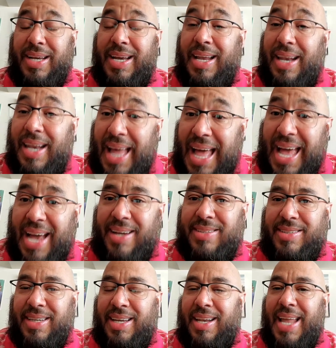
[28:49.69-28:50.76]
It
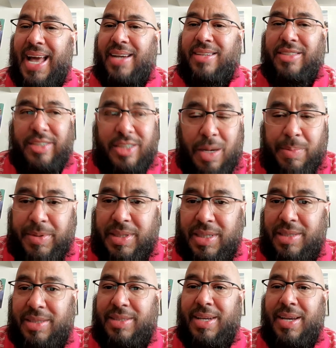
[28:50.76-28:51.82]
lacks
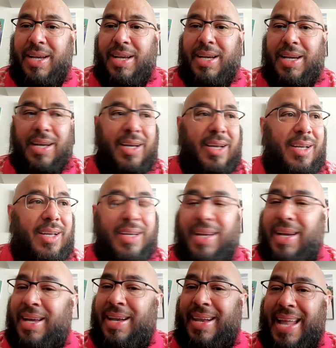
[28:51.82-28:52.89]
substance.
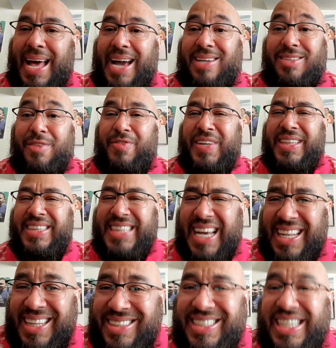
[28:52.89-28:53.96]
It lacks
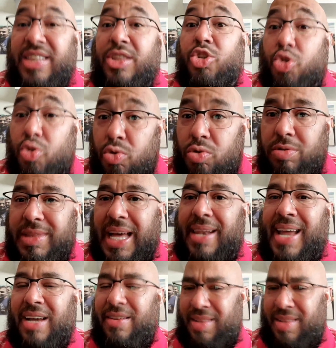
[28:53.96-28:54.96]
fidelity. Truth that